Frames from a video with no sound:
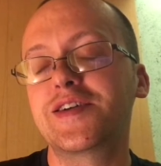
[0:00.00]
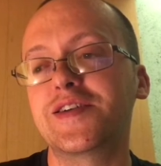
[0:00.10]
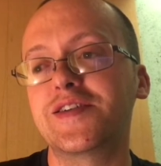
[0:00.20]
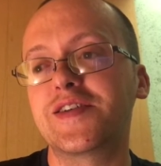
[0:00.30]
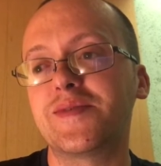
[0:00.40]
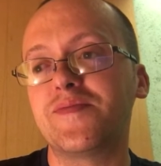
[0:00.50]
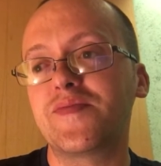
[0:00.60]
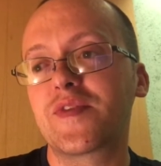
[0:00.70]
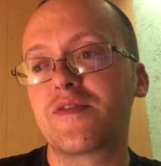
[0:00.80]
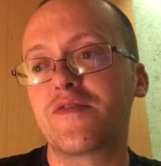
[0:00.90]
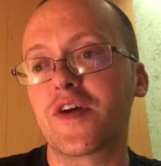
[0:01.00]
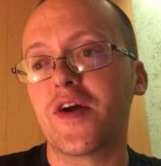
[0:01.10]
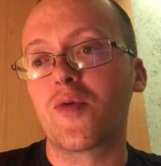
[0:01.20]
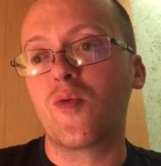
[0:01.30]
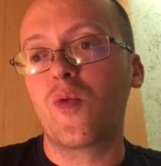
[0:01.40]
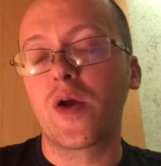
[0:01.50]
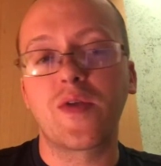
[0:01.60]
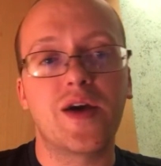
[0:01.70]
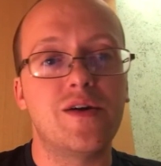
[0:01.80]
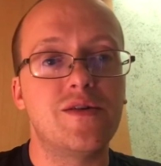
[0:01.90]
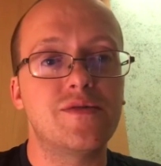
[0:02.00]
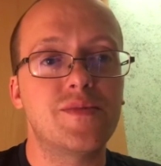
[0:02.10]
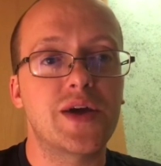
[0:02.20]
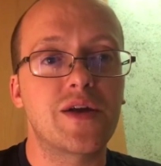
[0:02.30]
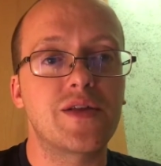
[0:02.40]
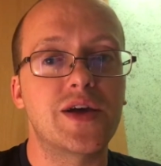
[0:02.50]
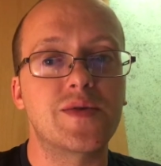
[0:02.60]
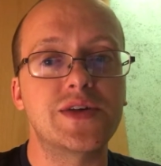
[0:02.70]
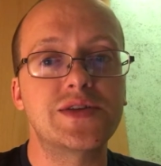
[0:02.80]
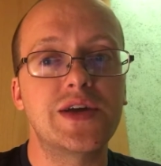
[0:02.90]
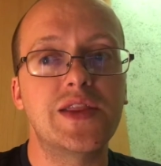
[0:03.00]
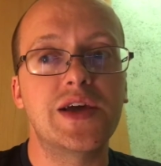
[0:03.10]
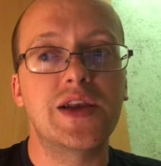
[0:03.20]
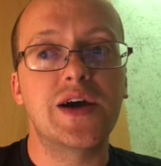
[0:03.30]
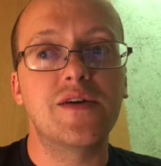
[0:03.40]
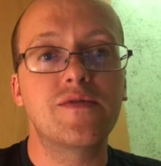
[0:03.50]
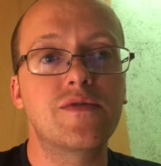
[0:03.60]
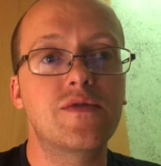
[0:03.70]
couldn't figure out where the hell my airline was, and then I